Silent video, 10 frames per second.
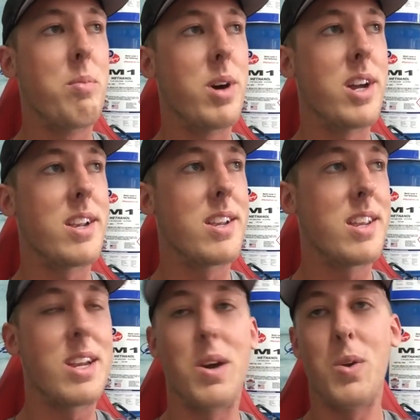But,
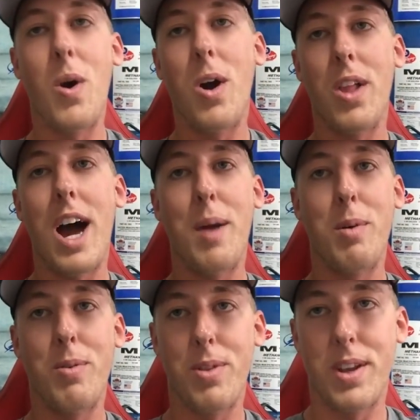you know, you are
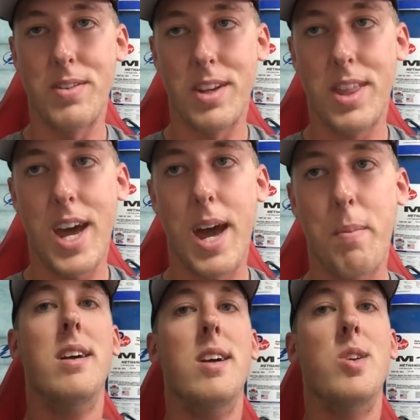liable for things like
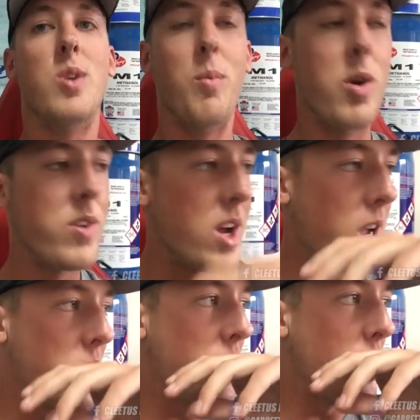that. So moving
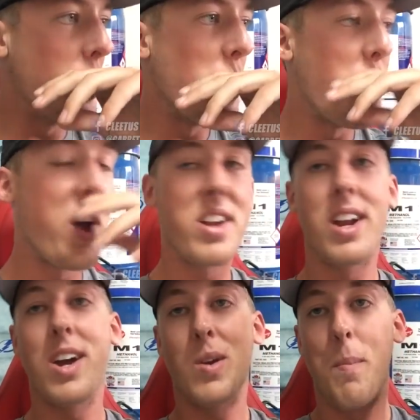on to whether
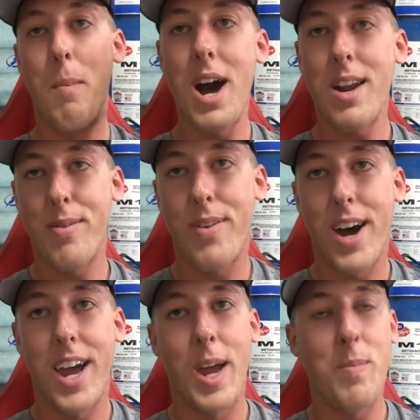or not you can
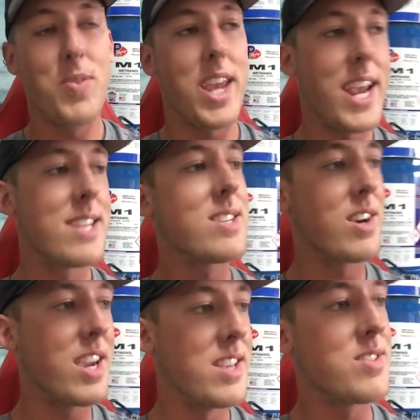modify it, the
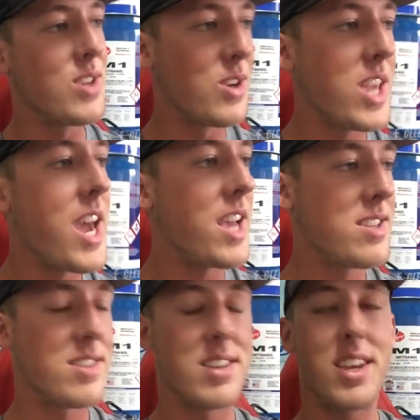answer is still
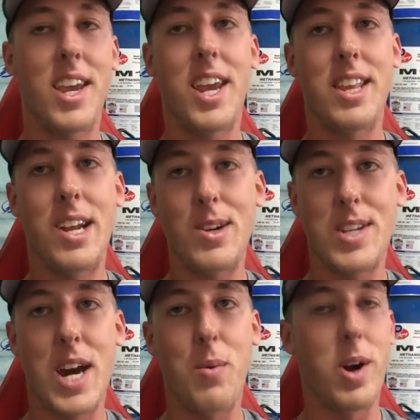yes. And
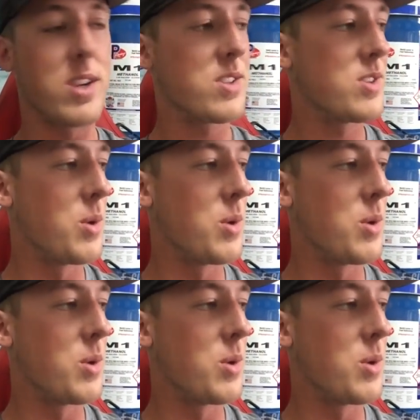here's how it works.